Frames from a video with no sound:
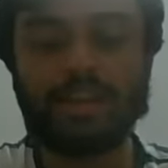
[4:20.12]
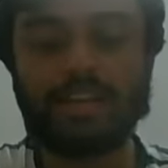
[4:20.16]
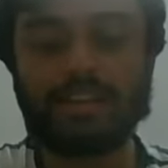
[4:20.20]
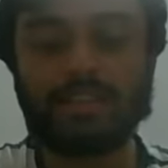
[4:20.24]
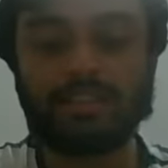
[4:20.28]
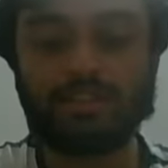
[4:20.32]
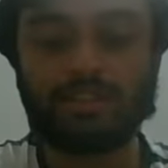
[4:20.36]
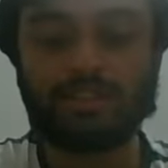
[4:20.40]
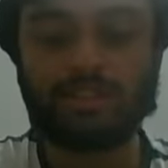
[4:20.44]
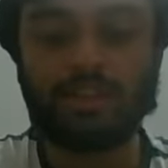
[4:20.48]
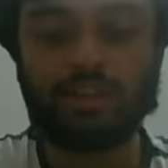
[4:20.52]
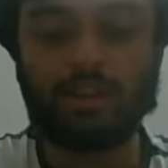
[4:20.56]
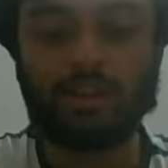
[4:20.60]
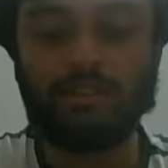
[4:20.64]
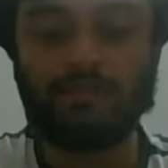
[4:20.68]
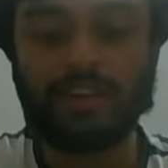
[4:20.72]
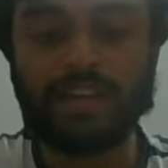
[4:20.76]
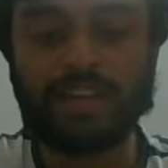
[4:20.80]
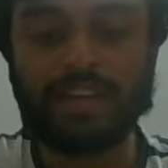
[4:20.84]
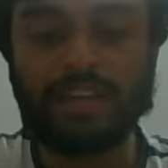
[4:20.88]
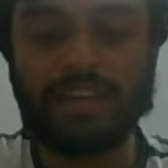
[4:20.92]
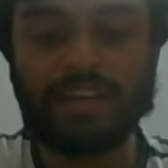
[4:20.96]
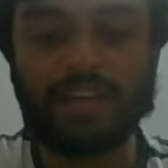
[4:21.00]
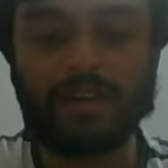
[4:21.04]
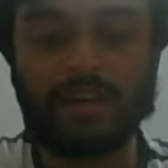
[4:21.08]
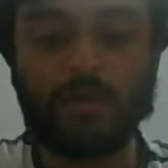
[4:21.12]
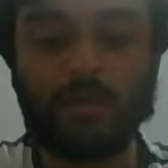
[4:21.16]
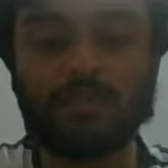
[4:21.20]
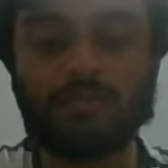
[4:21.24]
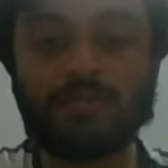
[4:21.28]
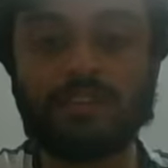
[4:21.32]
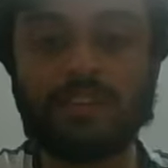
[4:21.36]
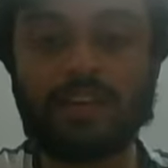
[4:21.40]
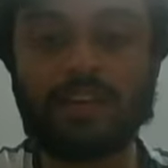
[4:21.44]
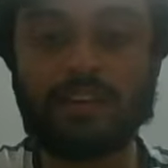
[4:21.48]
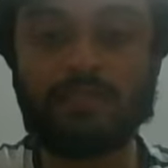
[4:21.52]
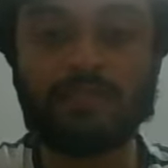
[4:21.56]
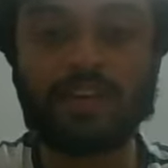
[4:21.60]
instead of a kingdom of
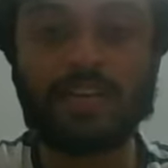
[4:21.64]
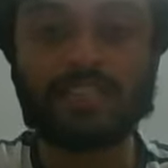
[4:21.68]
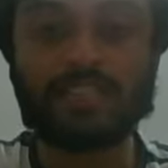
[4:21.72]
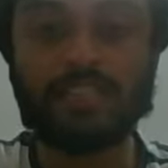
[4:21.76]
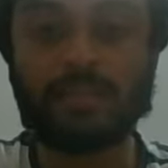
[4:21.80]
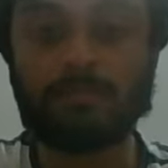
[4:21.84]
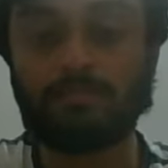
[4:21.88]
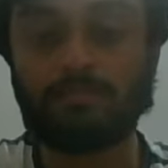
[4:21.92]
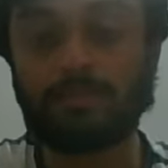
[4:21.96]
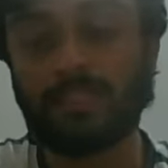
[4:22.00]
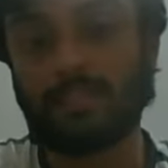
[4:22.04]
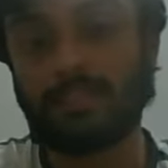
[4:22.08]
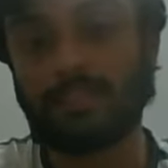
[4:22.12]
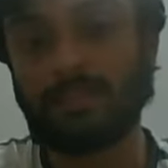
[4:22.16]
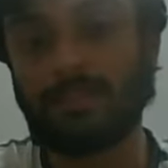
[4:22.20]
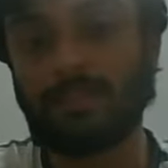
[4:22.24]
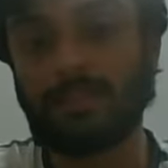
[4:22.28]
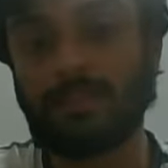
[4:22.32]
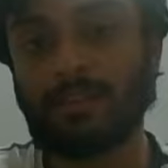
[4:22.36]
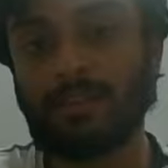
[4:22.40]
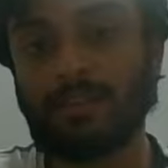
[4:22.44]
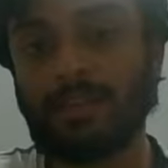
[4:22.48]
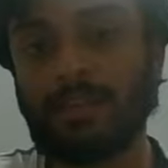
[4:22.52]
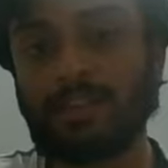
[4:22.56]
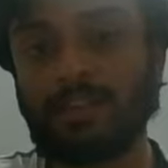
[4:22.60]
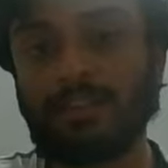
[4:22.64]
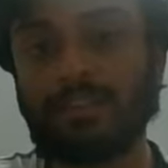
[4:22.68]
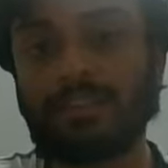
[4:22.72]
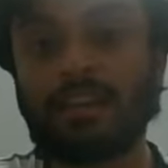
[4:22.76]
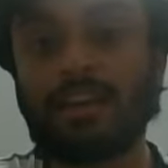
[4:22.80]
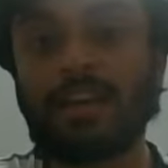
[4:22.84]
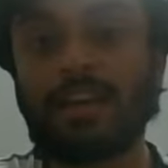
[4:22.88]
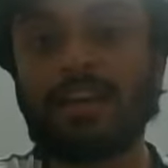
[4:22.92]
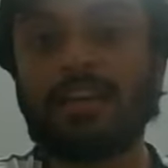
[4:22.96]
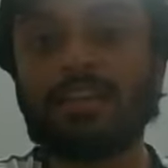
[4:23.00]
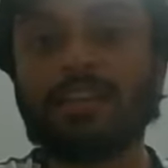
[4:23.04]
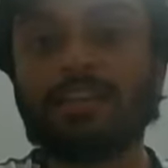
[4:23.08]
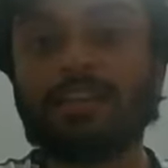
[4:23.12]
servile subjects. That is,
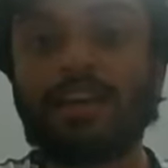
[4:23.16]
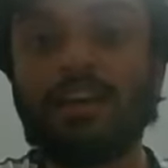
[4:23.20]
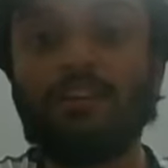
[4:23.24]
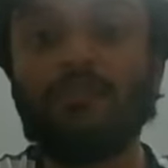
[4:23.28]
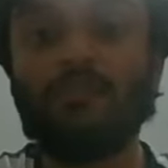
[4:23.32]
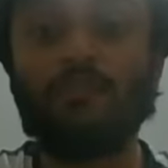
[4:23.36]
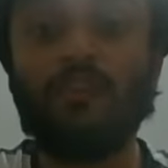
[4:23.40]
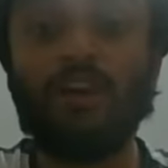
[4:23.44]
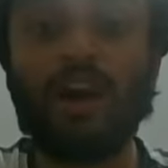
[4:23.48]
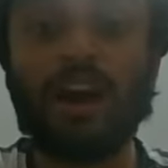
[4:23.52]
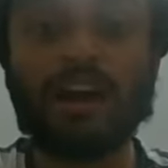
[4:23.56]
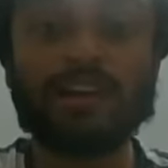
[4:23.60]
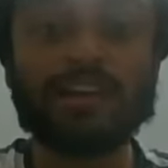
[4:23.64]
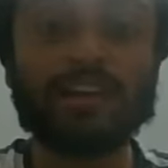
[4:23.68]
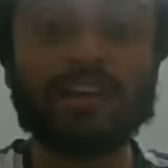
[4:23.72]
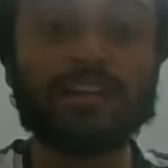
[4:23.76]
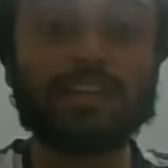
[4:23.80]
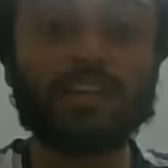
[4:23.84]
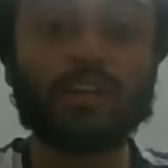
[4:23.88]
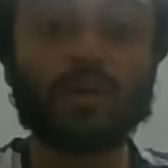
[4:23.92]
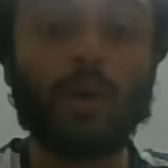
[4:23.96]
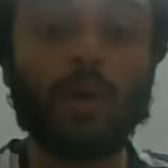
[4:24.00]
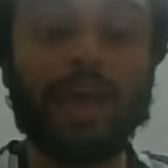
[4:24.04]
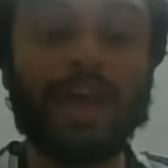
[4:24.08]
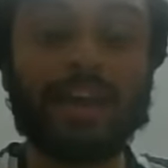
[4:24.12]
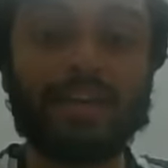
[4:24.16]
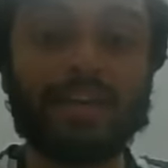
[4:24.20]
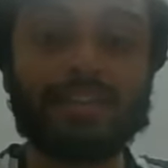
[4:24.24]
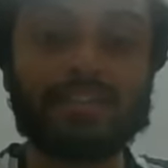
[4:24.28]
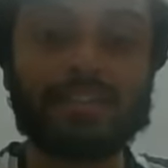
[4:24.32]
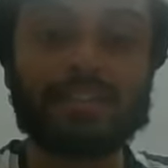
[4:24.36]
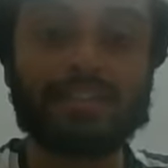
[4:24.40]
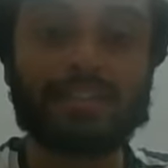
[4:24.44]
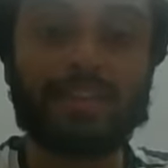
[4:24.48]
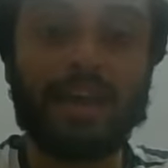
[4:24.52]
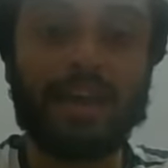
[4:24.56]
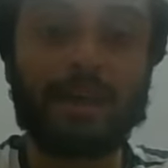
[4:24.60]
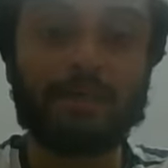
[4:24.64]
they wanted to
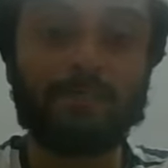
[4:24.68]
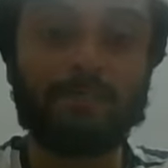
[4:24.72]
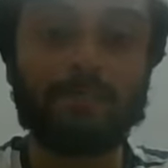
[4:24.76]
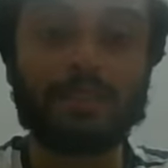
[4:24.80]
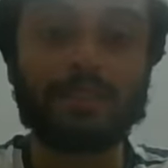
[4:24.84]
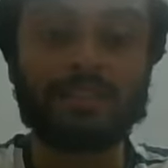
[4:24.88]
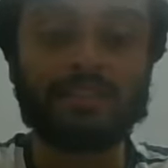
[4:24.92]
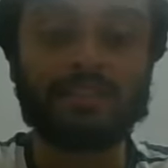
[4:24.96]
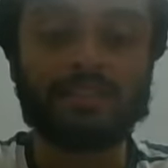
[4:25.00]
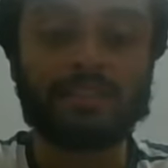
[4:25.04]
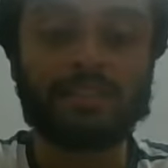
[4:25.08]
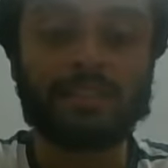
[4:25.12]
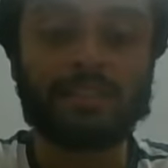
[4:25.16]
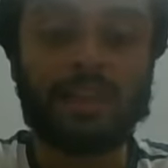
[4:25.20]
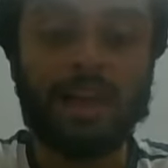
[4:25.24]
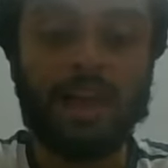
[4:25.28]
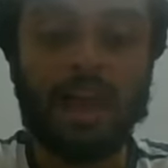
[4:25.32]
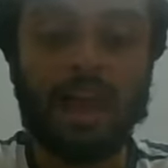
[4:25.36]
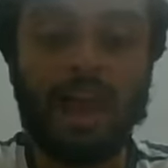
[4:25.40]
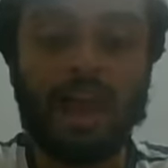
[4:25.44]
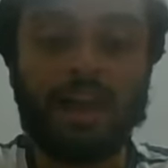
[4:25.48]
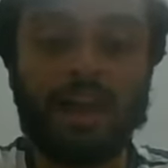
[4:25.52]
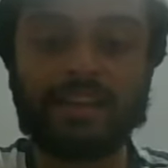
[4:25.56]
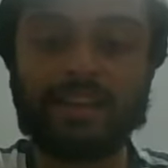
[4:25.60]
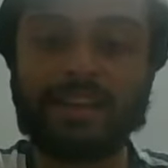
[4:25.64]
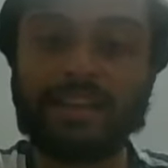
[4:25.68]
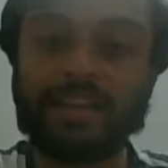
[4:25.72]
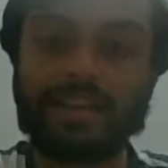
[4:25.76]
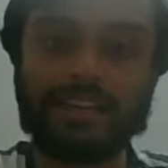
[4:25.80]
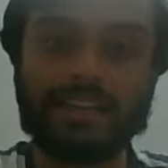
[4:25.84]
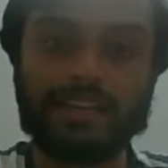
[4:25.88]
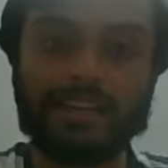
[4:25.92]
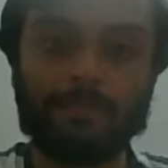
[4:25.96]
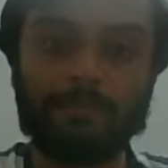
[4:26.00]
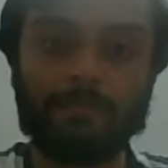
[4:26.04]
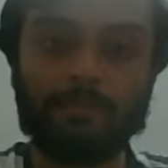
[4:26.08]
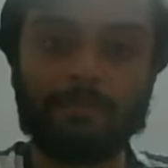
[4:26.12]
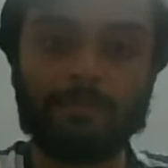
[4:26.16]
establish a
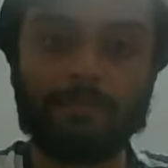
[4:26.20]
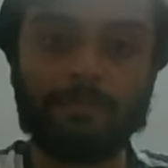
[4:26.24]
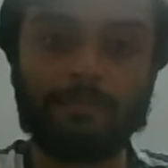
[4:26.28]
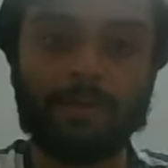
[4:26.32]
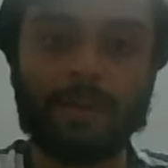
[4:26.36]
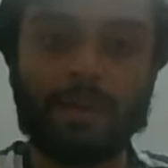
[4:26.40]
kingdom